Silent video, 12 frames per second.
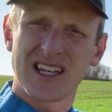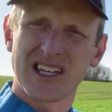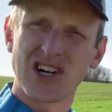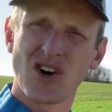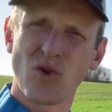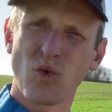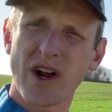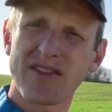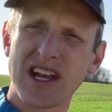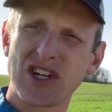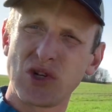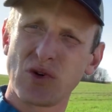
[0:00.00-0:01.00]
what are
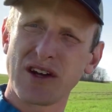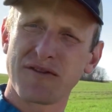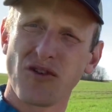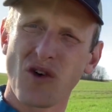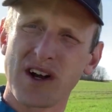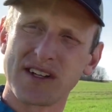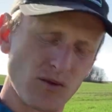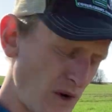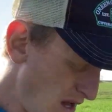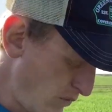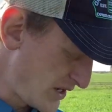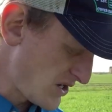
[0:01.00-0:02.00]
they doing for us?
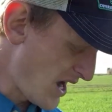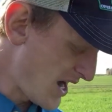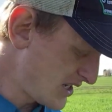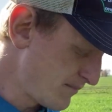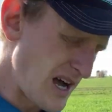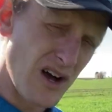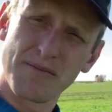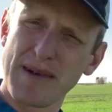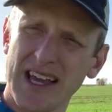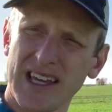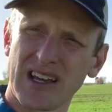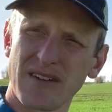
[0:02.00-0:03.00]
Well, we talked about
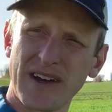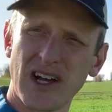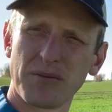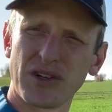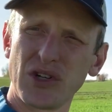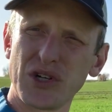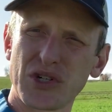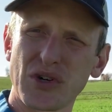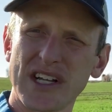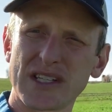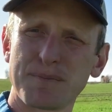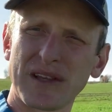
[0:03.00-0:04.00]
making available
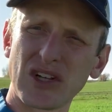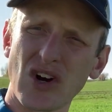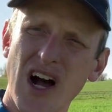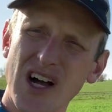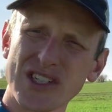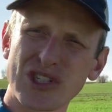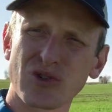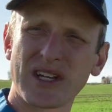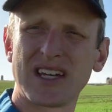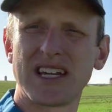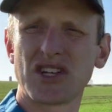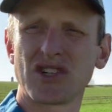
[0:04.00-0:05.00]
nutrients, but they're also
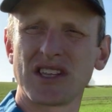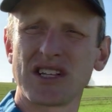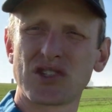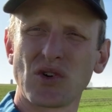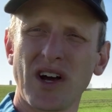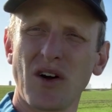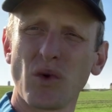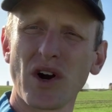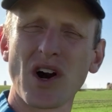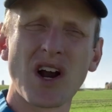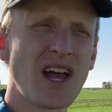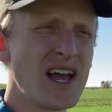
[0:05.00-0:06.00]
conditioning the soil.
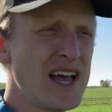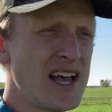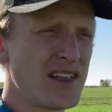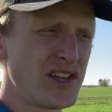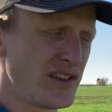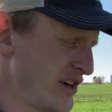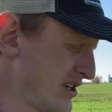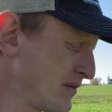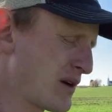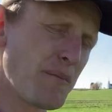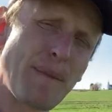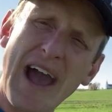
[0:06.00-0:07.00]
There's
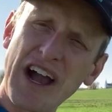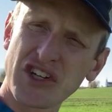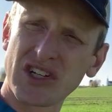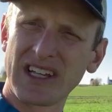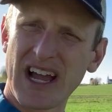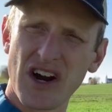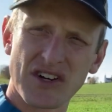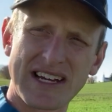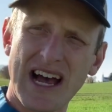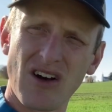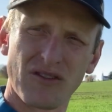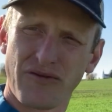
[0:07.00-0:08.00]
some compaction layers
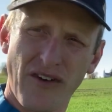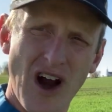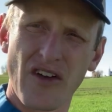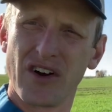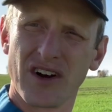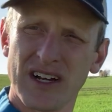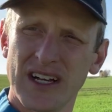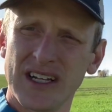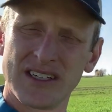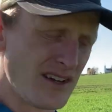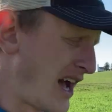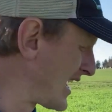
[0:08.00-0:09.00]
down farther.
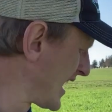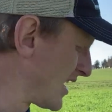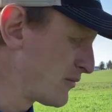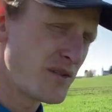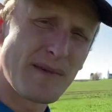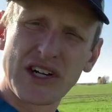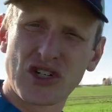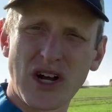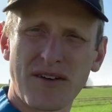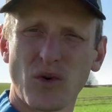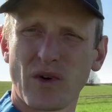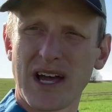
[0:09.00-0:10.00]
I hit them with my
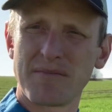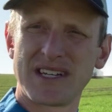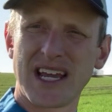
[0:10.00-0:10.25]
shovel when I'm